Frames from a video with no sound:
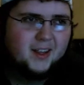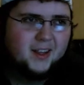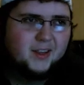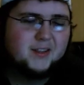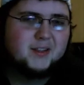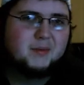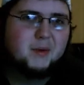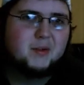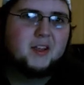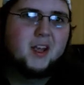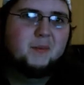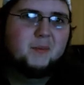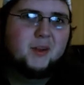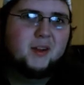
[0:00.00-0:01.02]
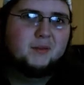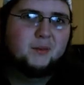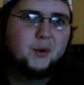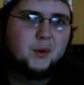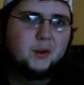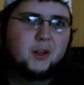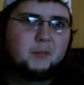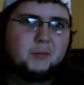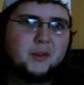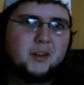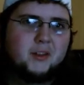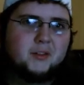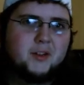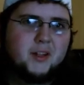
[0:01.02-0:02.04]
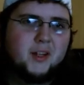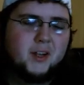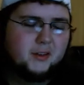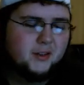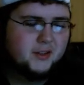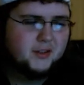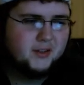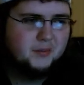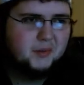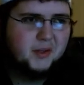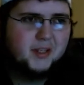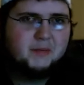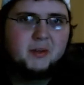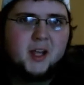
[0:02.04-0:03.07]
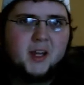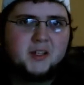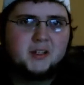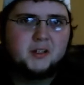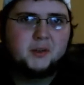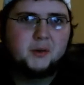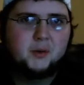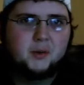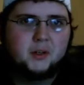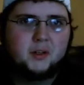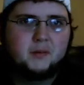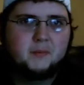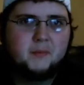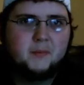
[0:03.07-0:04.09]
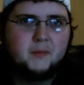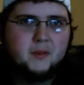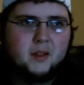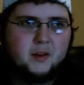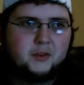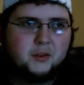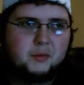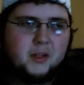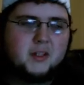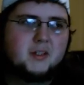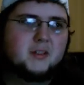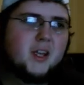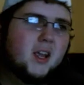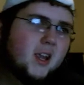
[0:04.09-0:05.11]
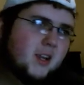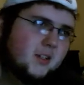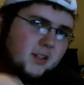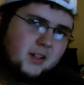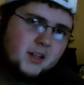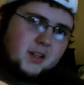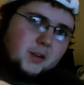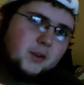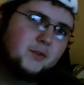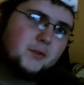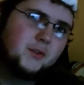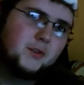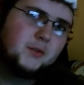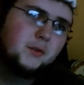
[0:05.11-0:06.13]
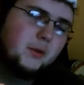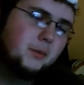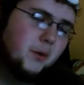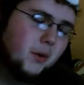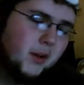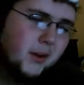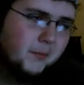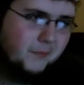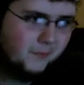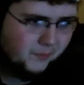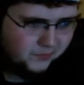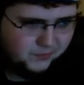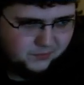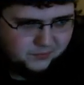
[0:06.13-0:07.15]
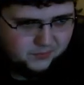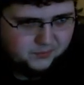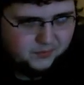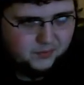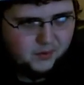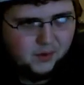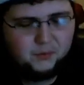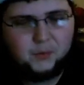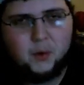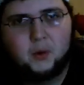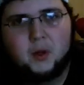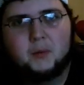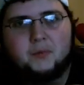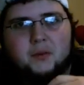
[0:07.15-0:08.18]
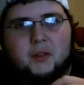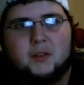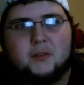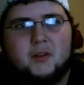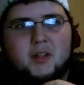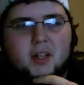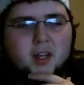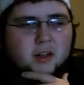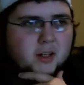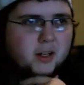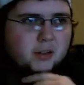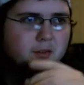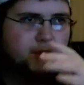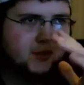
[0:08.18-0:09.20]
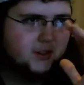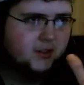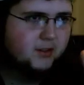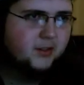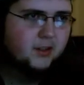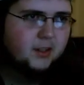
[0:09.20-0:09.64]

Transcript: it was the most epic roll up to the 3 count because the big splash in the corner and Triple H is dazed, and then he goes for the schoolboy roll up for the 3 count, and it was just,